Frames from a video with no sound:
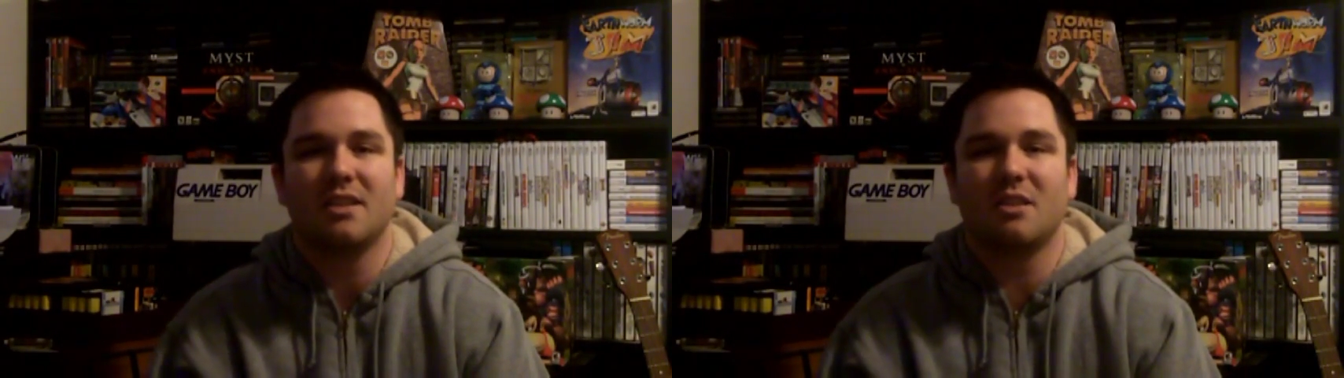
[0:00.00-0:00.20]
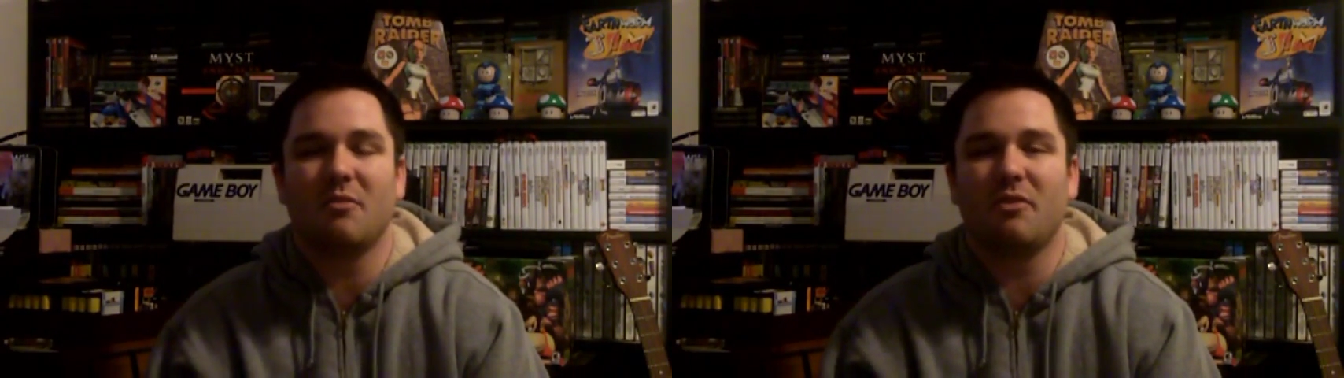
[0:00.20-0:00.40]

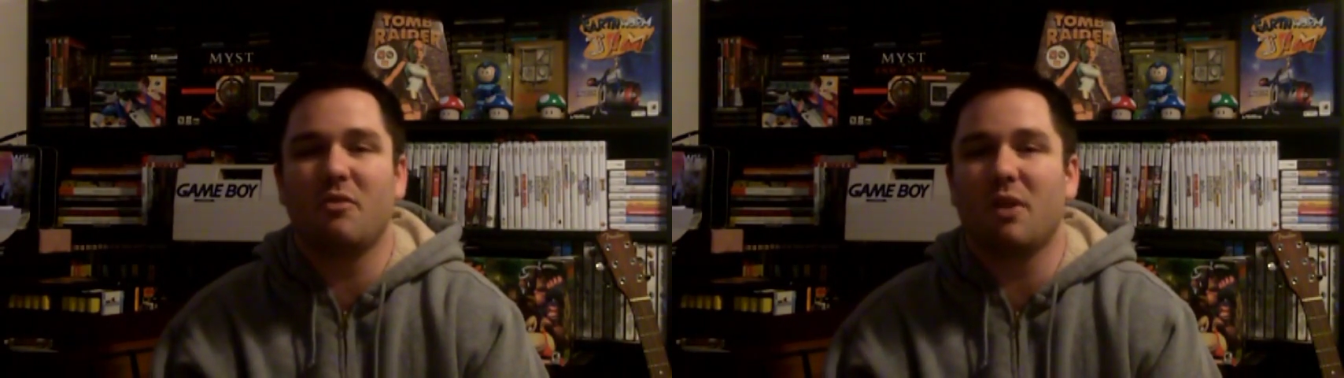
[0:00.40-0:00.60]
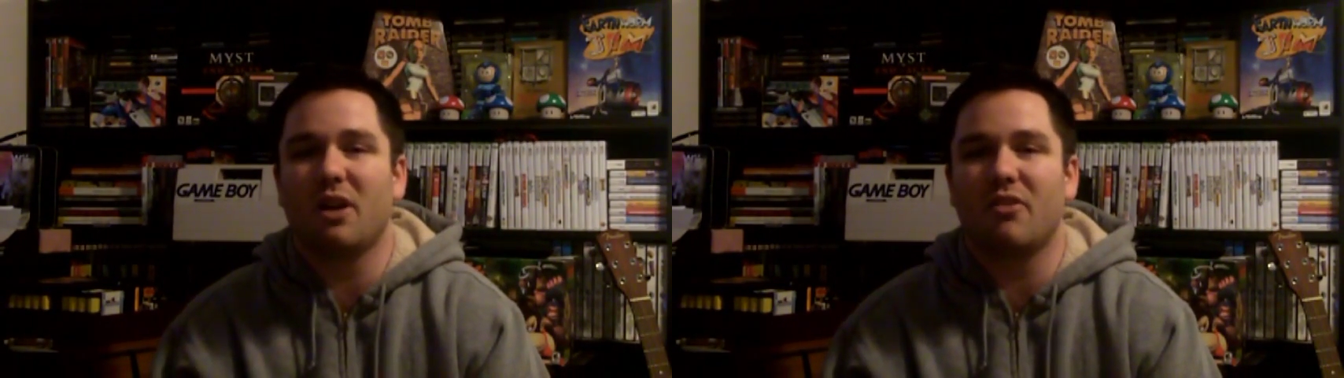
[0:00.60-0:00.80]
Some of
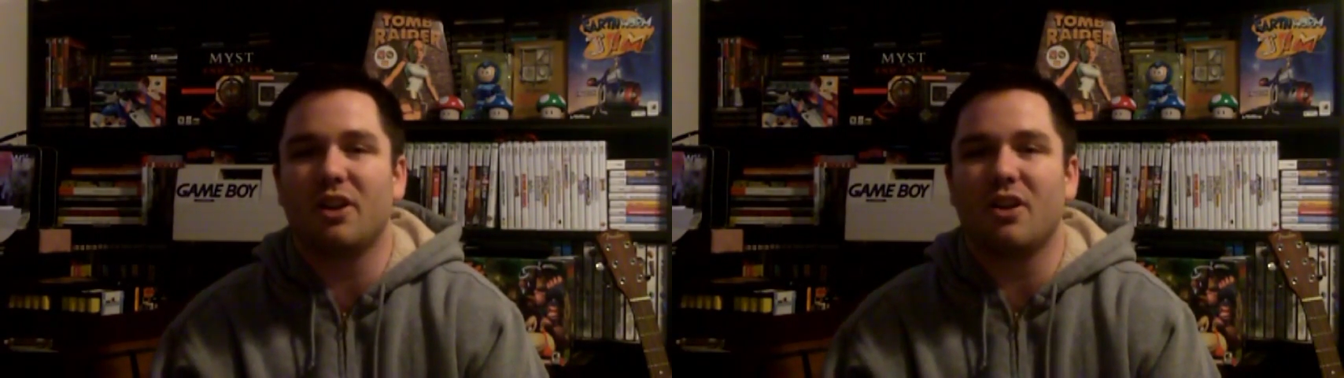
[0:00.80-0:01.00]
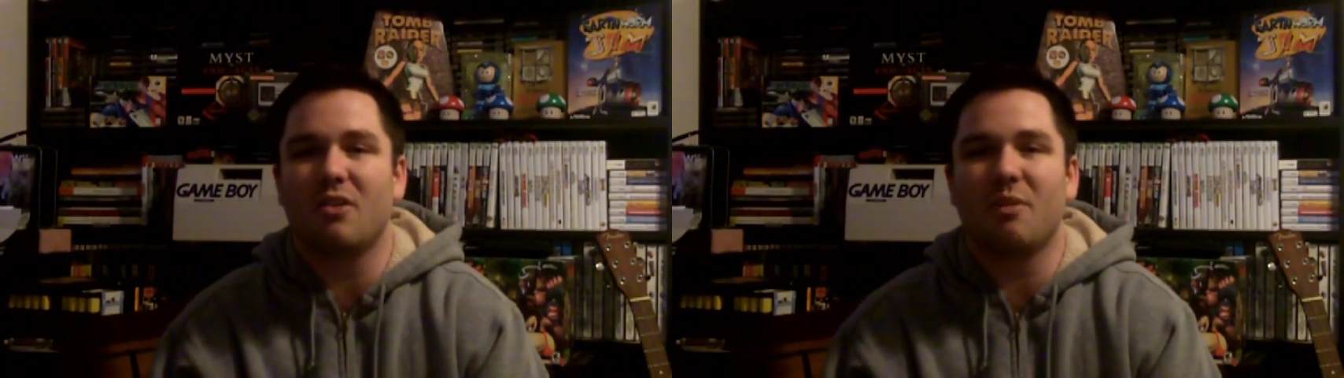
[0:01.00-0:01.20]
you might
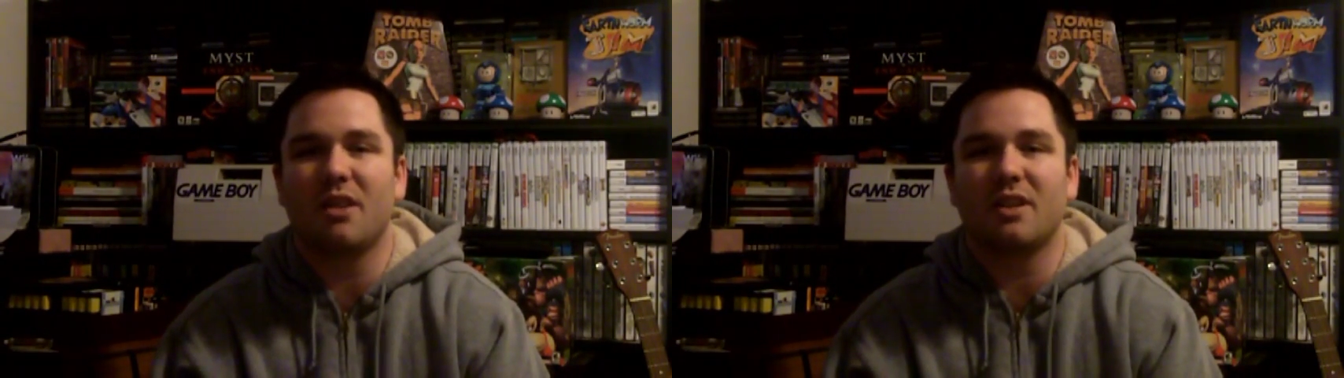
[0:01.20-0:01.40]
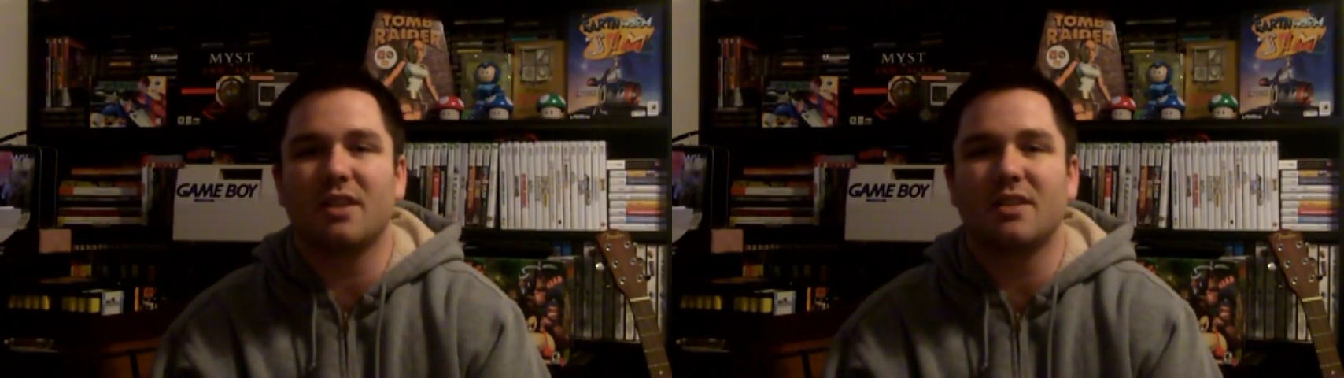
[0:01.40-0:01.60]
already know
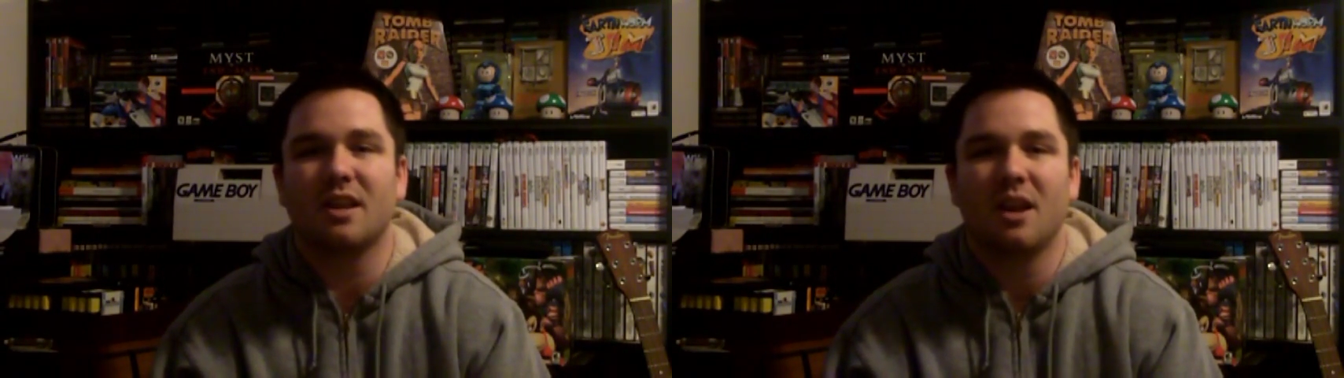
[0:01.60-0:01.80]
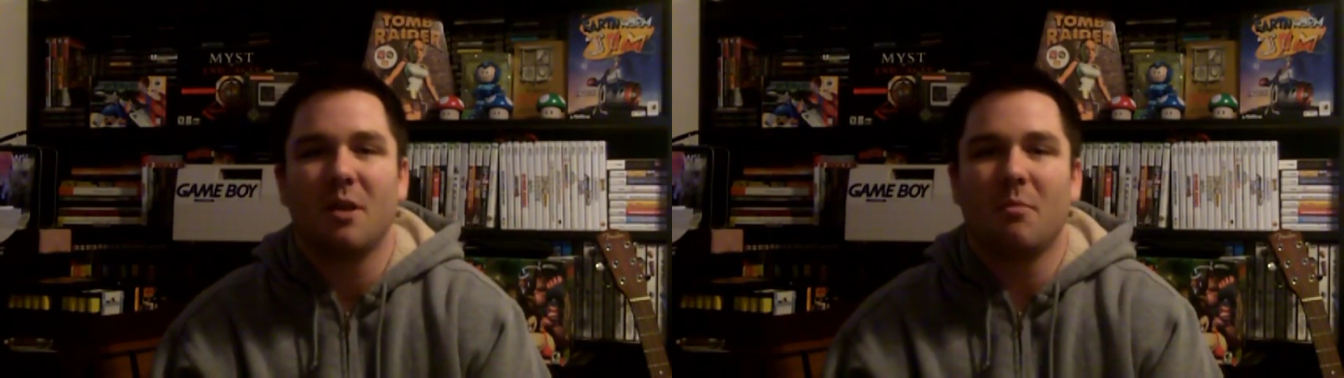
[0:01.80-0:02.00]
about
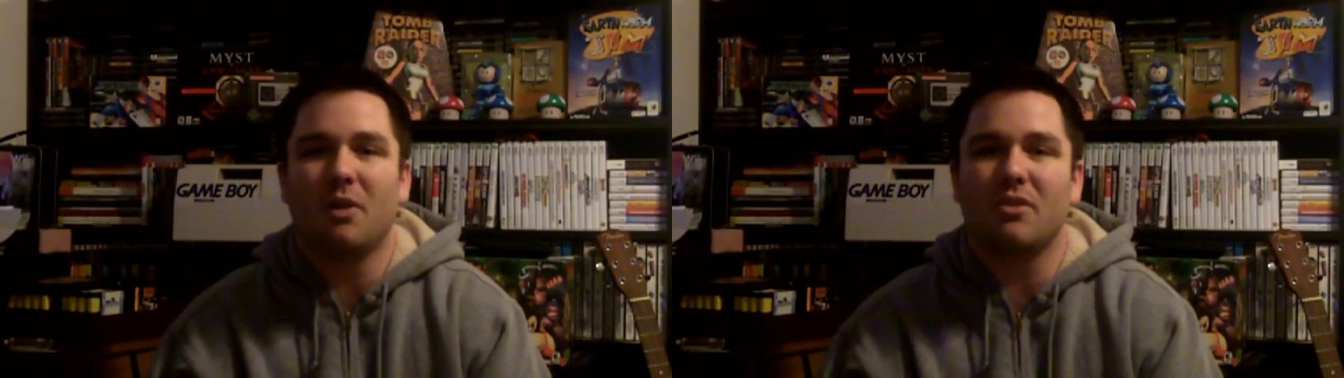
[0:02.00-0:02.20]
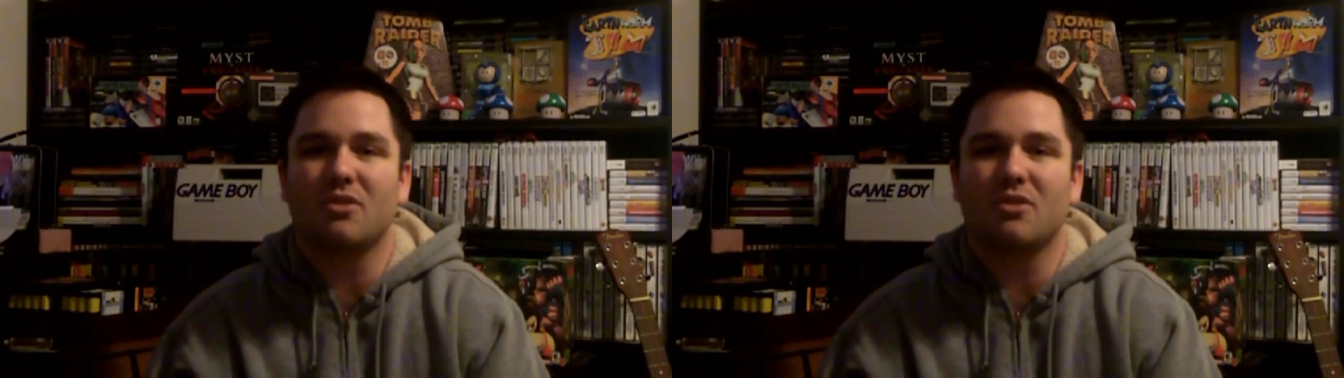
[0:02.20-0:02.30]
this, but